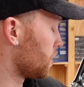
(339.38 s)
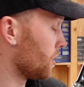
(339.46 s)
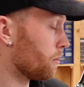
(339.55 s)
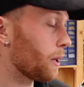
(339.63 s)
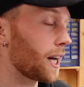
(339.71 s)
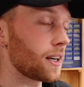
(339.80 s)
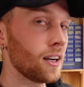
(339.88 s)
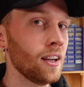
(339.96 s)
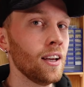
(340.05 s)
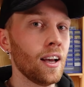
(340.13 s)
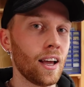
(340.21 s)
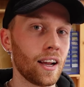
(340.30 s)
in the back.
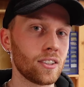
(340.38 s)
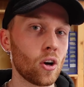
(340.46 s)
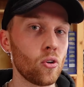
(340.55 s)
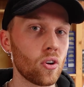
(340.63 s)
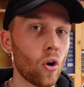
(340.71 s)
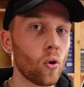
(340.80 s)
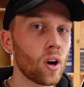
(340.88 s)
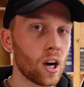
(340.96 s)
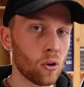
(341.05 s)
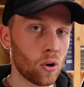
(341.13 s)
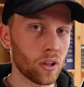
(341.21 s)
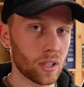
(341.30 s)
And I don't know
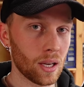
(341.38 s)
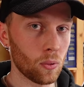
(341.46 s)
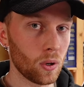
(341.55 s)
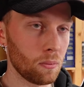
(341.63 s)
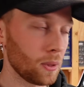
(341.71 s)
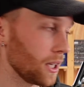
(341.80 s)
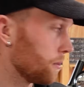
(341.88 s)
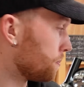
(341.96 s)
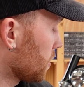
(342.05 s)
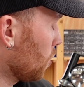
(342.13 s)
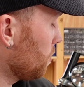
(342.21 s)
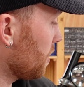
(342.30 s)
how hot that will be. I
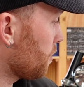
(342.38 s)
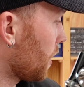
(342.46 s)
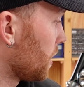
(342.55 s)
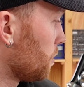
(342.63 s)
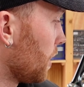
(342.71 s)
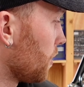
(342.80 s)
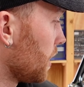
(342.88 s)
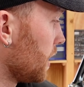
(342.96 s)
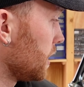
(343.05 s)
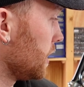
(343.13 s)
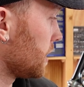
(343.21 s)
told my friend about it and he